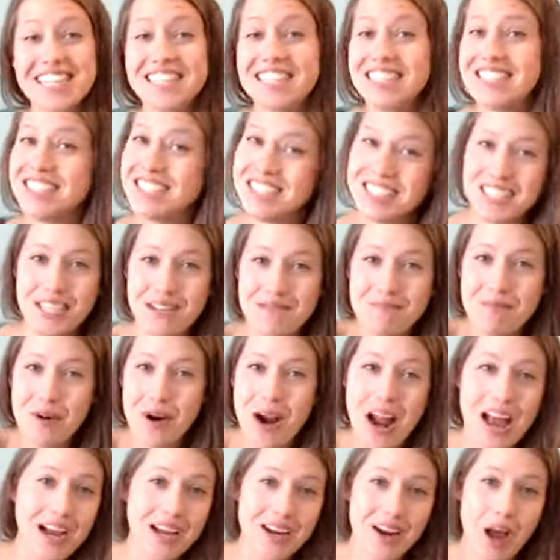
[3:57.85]
it's still
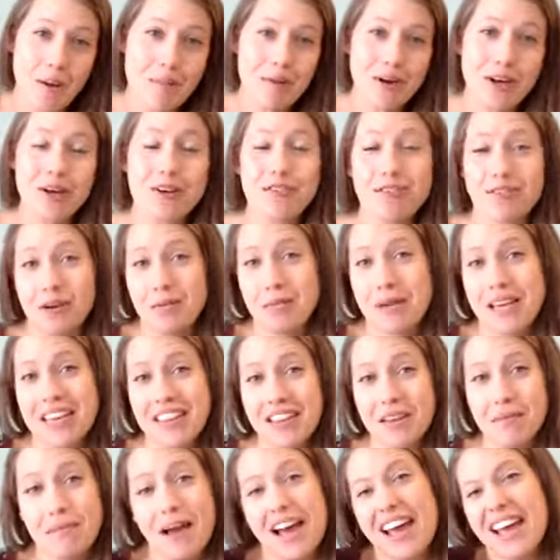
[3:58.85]
more economical for me
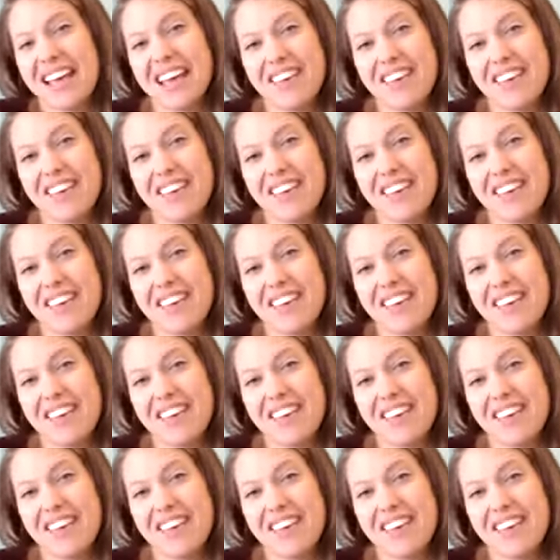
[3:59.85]
than buying a